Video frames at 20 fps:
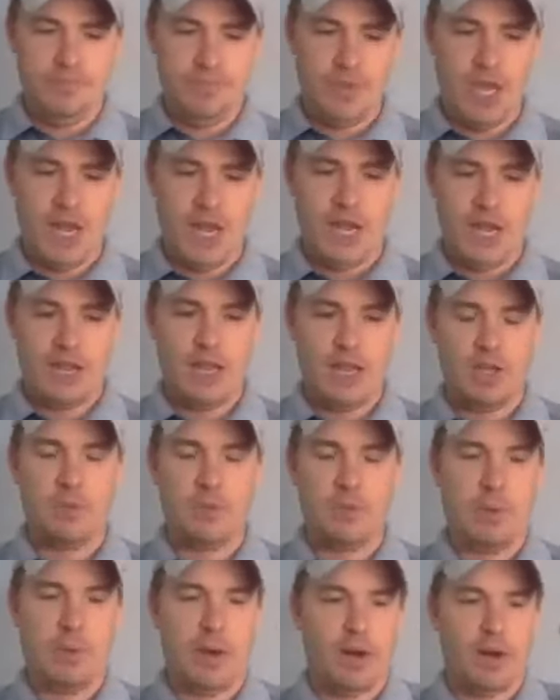And I think you're
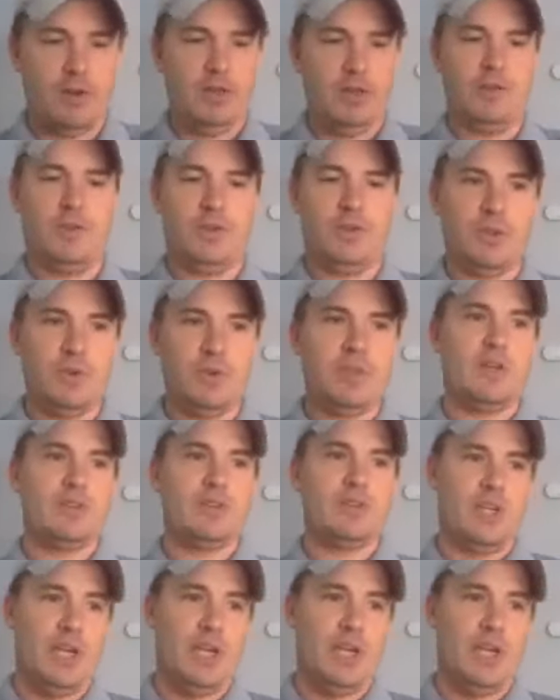parallel to
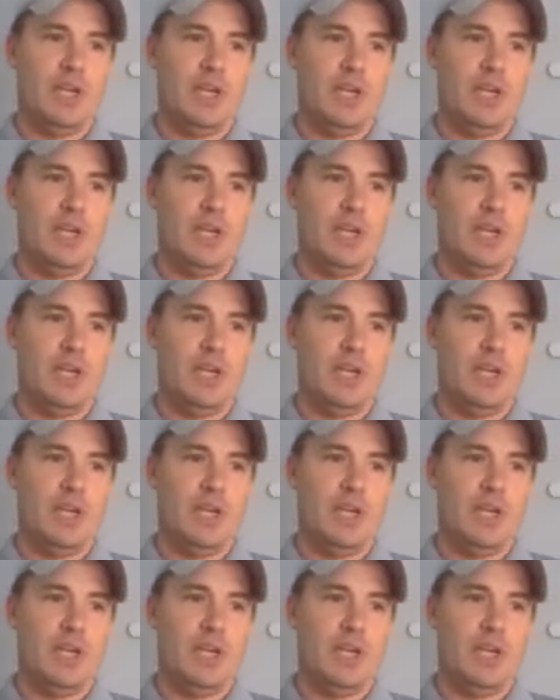2008.